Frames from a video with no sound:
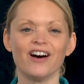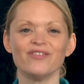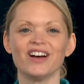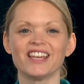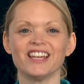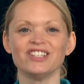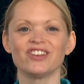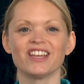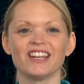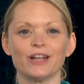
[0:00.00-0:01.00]
Again, you
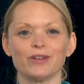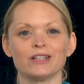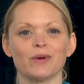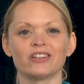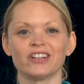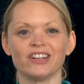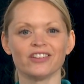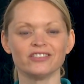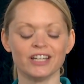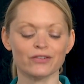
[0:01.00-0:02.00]
can get updates by clicking on
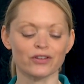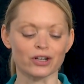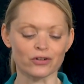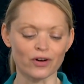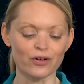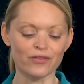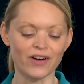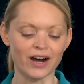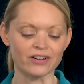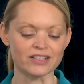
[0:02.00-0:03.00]
the link for the
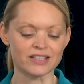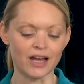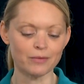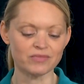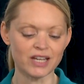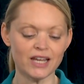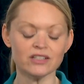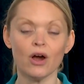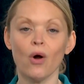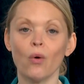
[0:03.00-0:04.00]
coronavirus update,
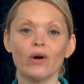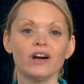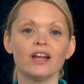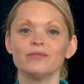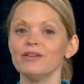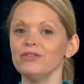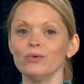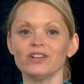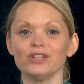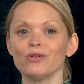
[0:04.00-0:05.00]
or if you
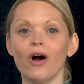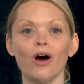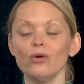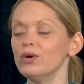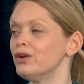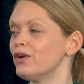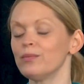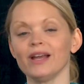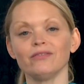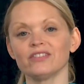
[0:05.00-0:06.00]
want to, call one of our
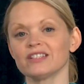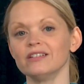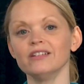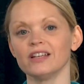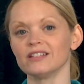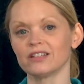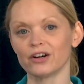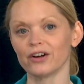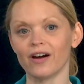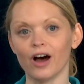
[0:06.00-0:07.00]
main facilities
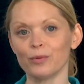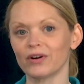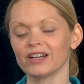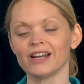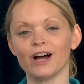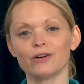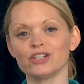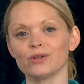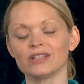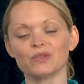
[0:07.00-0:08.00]
during our operating hours.
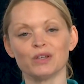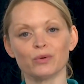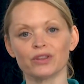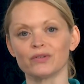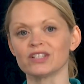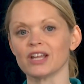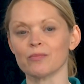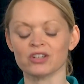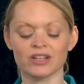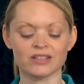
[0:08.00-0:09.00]
You can speak with a
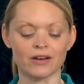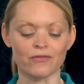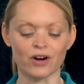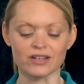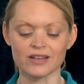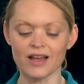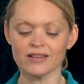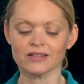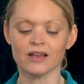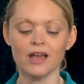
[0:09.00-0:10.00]
receptionist at a front
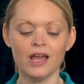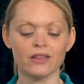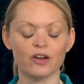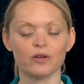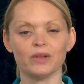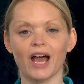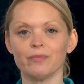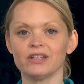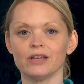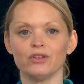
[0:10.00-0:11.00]
desk. They would be happy
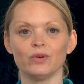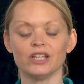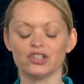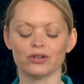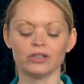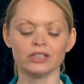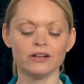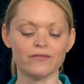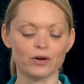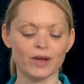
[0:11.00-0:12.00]
to give you any general
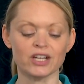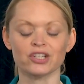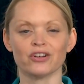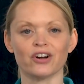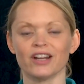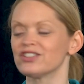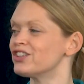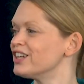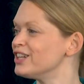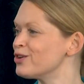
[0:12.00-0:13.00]
information or answer
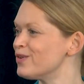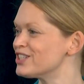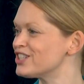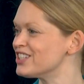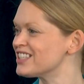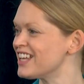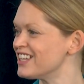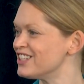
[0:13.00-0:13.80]
any questions that